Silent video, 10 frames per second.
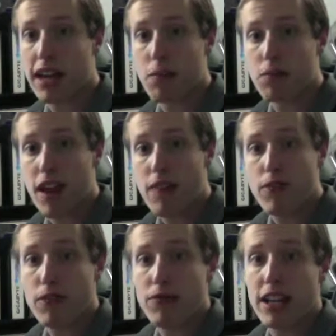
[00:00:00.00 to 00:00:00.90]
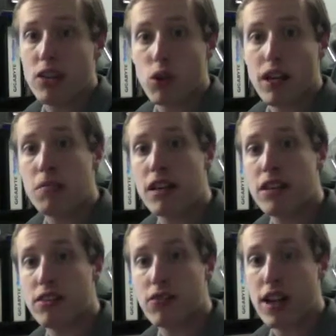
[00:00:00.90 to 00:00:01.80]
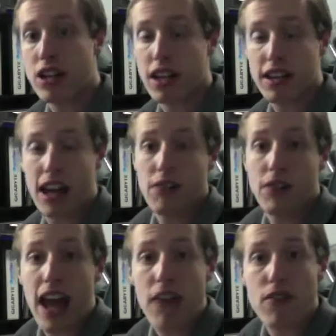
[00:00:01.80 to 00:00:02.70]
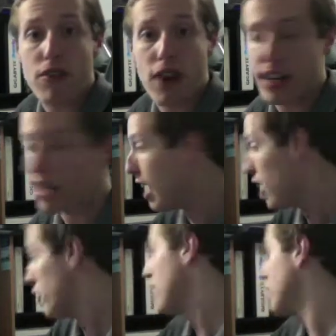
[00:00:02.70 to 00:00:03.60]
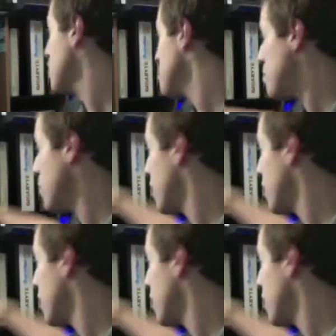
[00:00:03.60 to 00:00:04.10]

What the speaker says: them 10, 15, 20 minutes to find shutdown if they ever find it. Now, granted, some people you